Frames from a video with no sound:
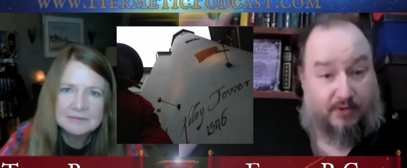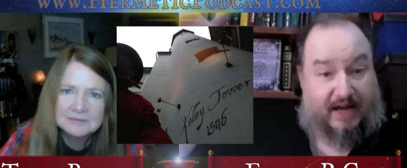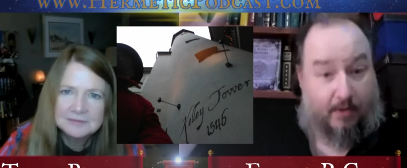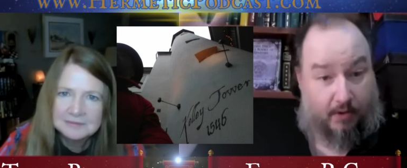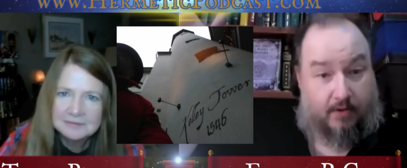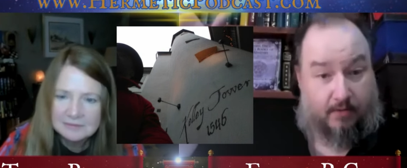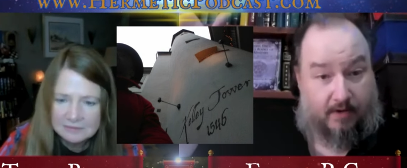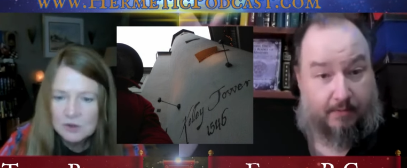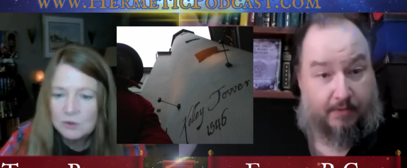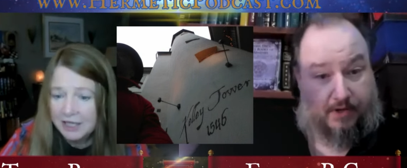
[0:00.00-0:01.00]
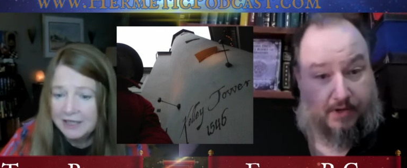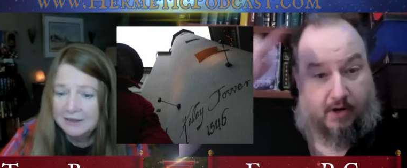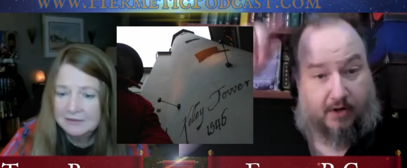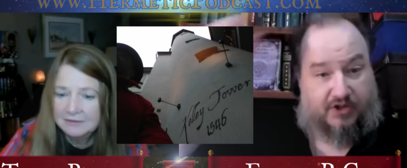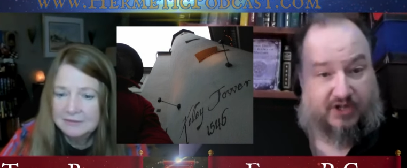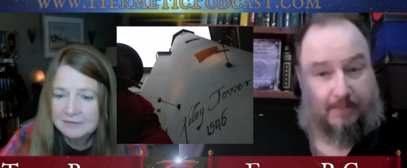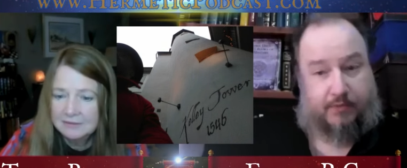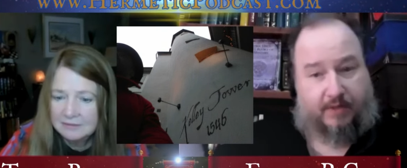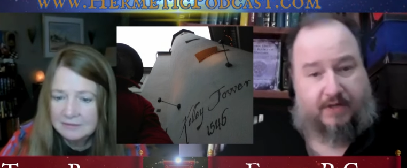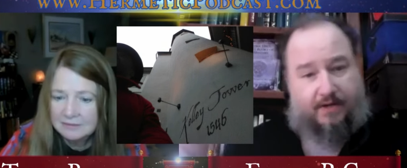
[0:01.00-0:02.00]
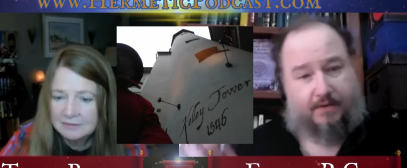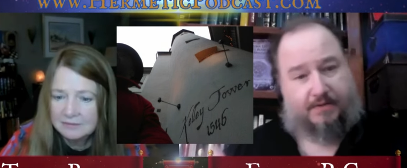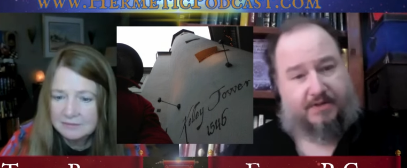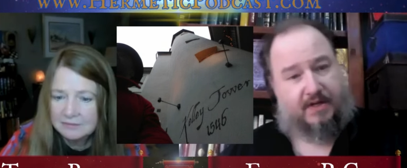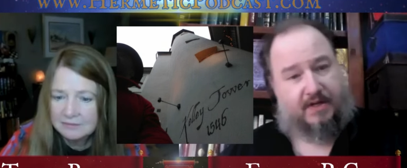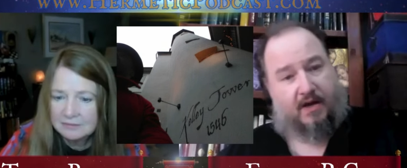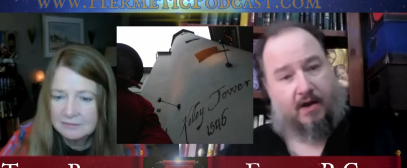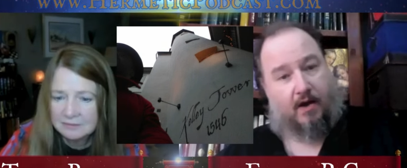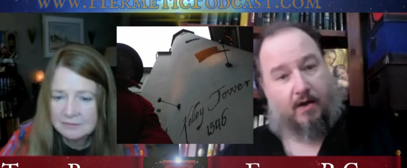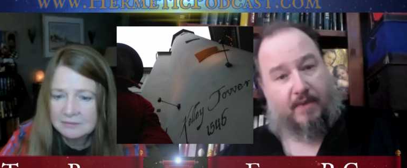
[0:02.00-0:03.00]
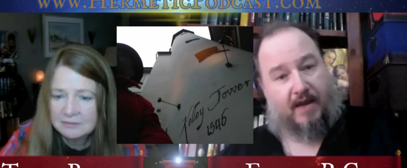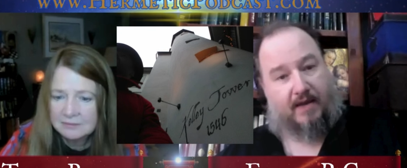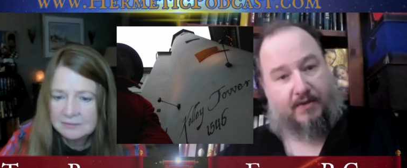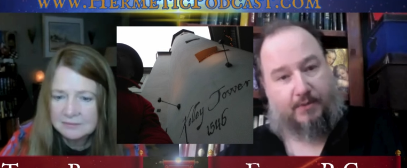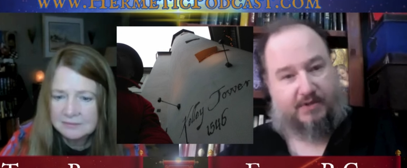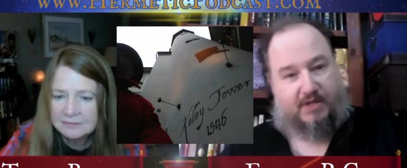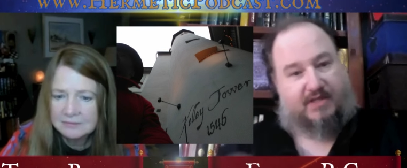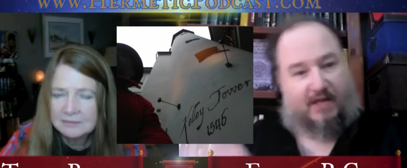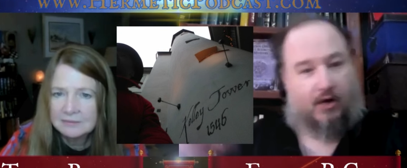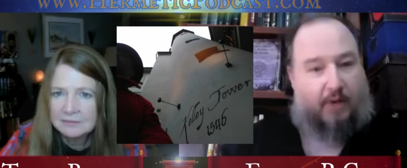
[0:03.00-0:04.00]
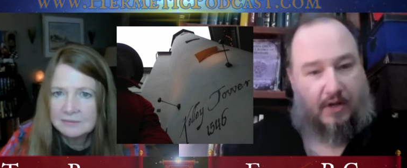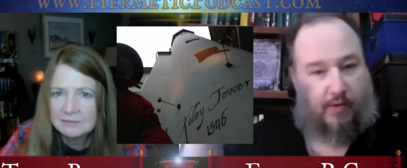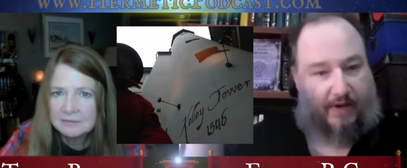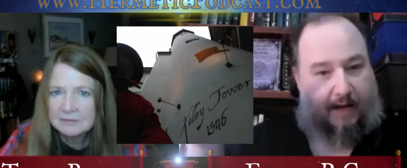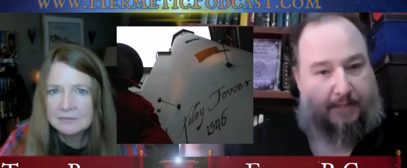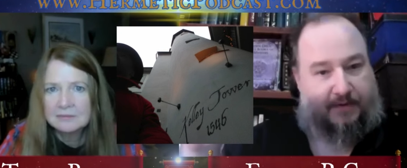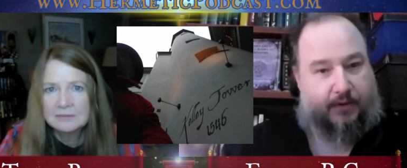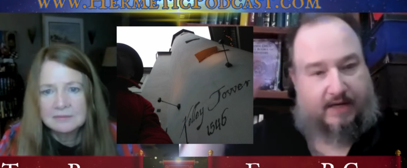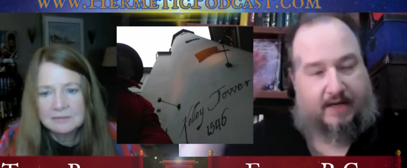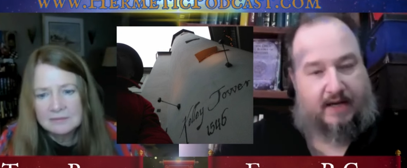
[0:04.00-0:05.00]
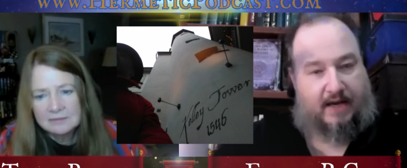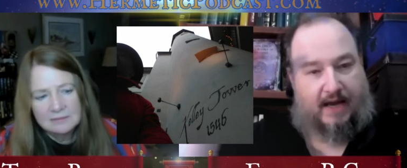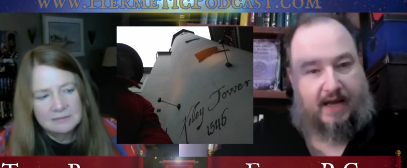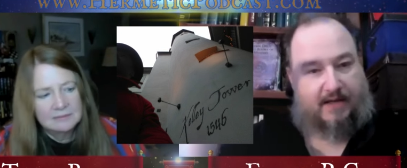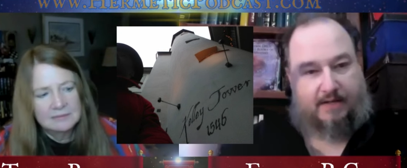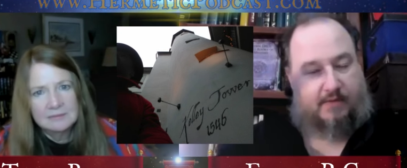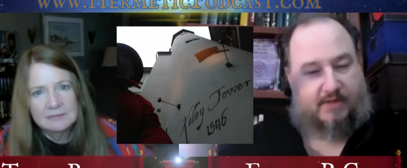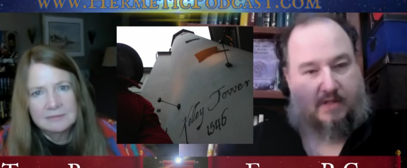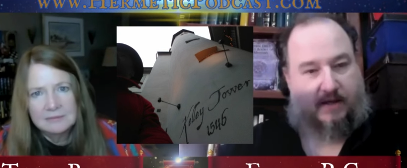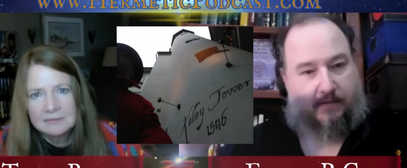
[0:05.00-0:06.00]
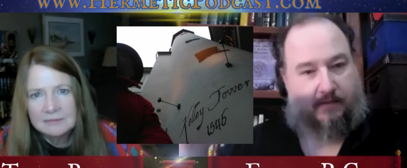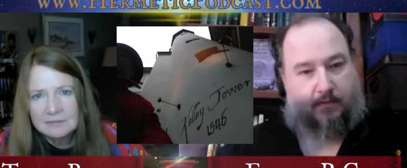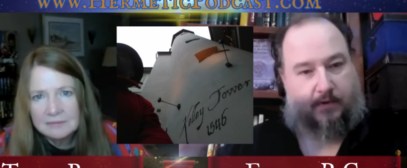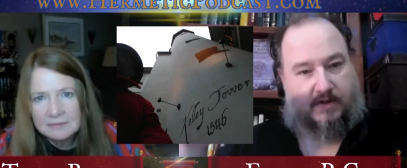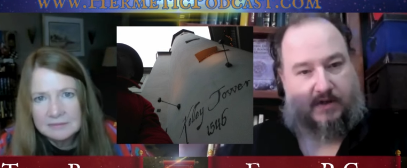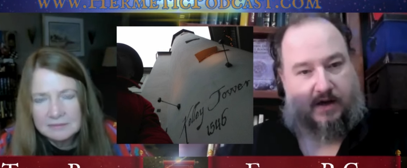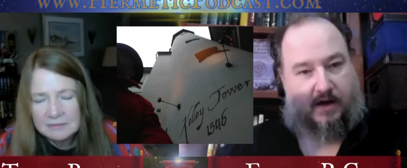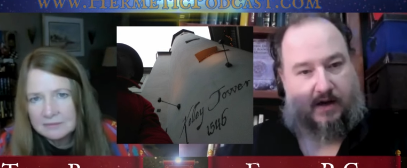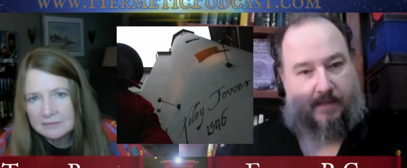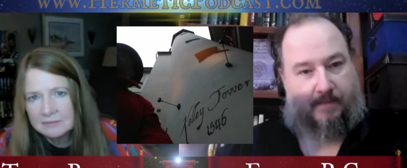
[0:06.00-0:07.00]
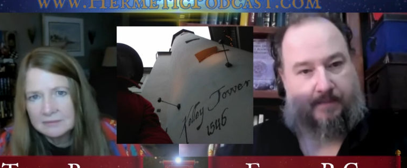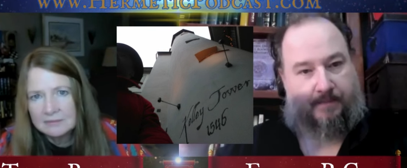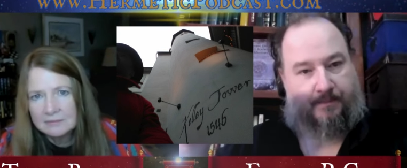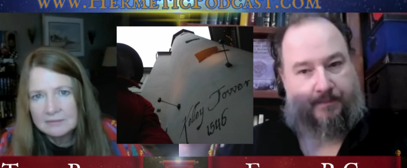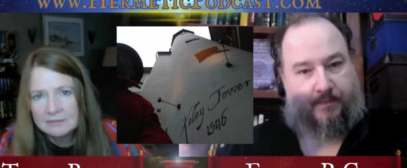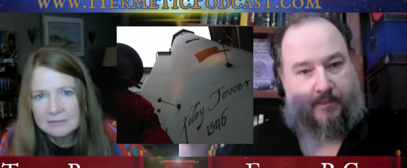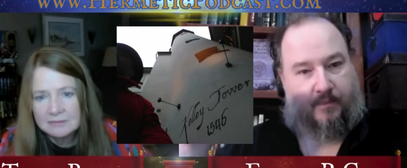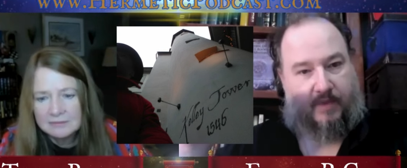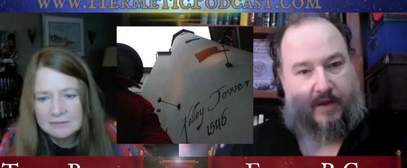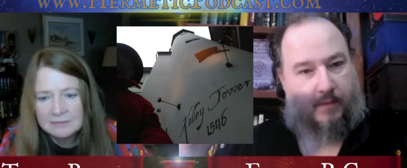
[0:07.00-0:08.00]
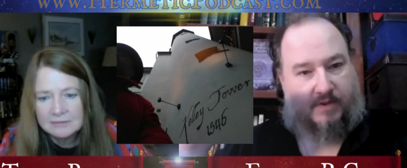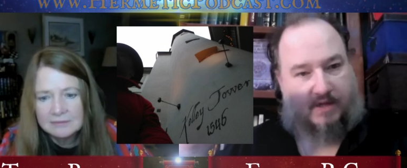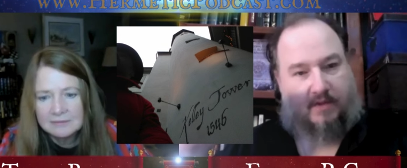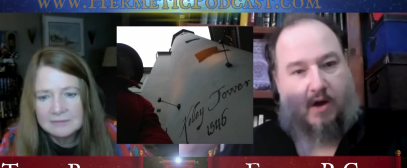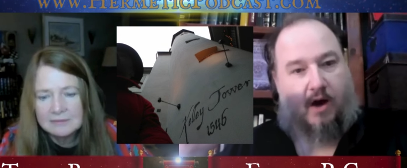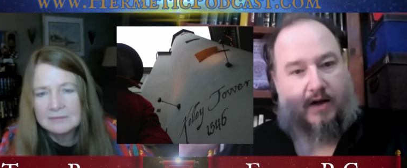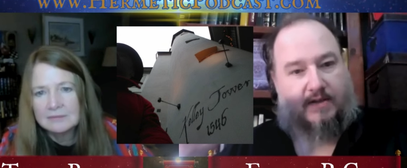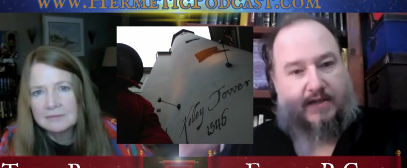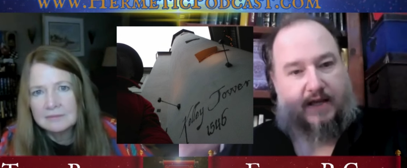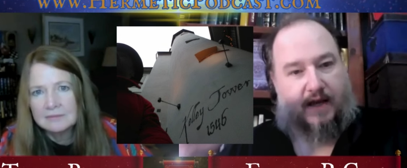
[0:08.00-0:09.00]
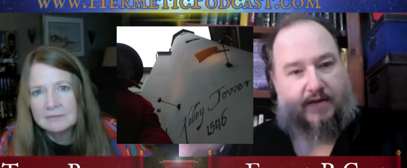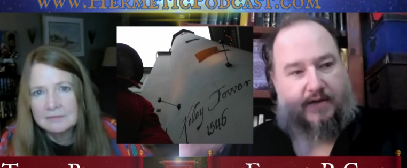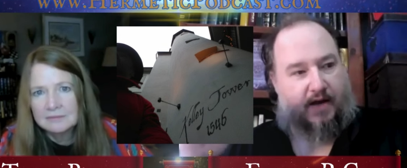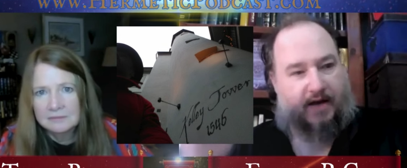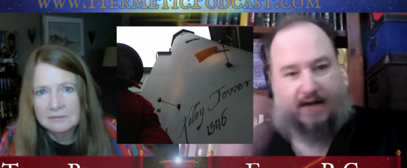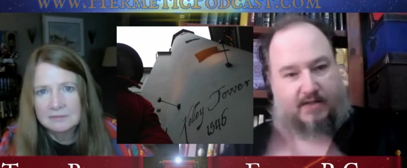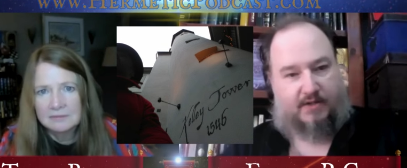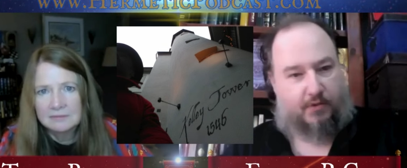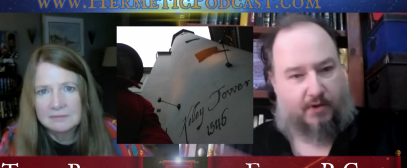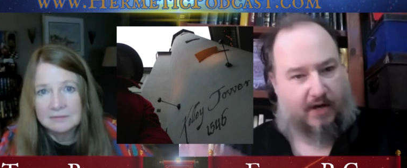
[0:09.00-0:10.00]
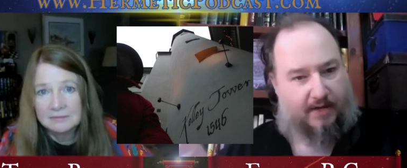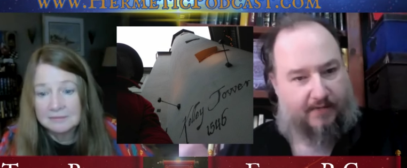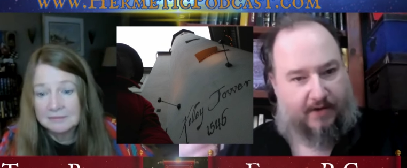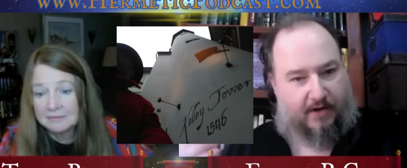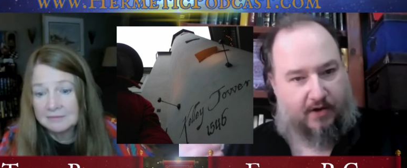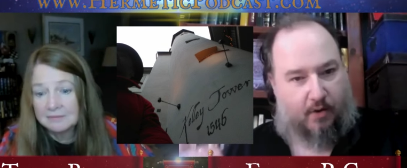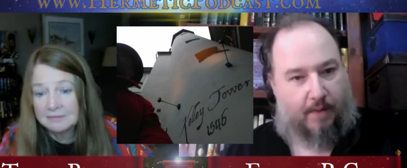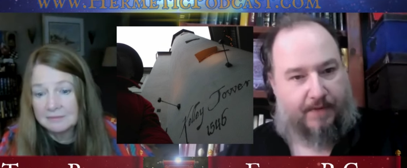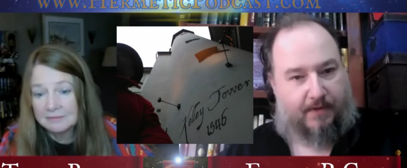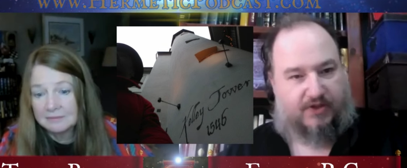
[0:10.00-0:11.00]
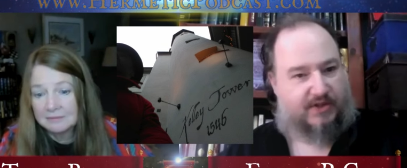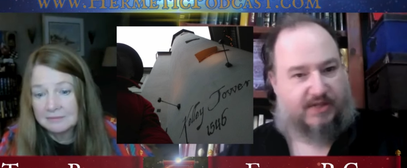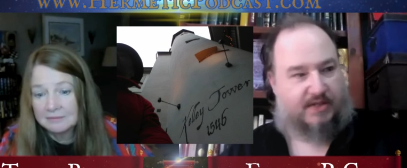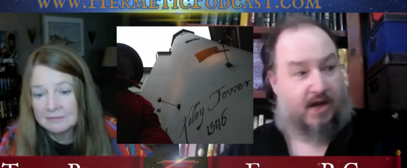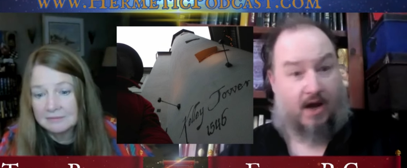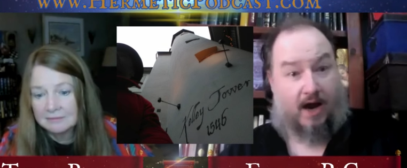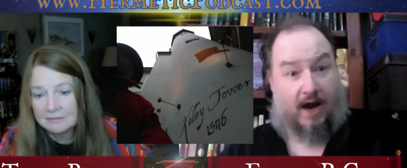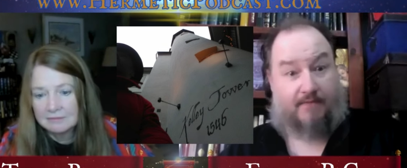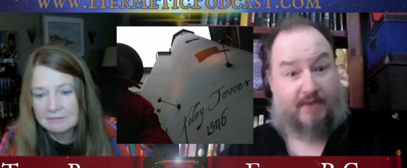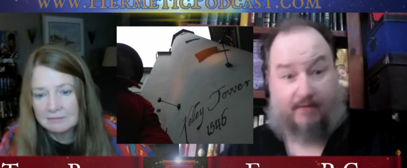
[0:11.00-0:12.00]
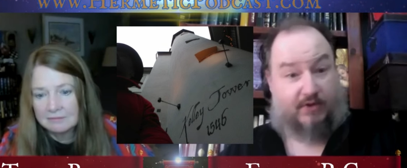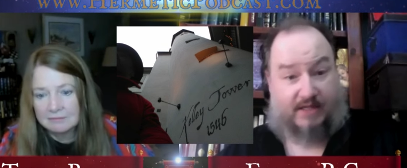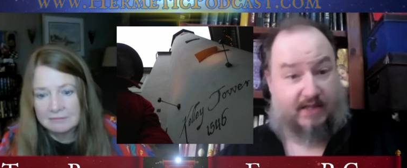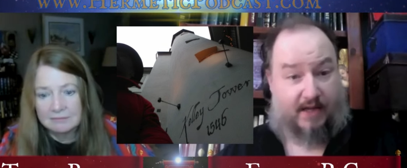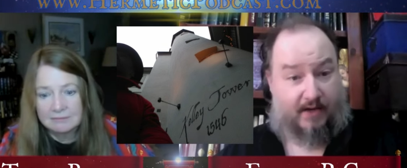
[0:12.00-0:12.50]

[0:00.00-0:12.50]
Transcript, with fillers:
Speaker 1: tower, right, with right. the shaped windows. Um, mm-hmm. Um, and there was a stairwell going up to it, and it was it was um, it was unlocked. And I asked the tour guide if I could go up there, and she says, "I've never seen that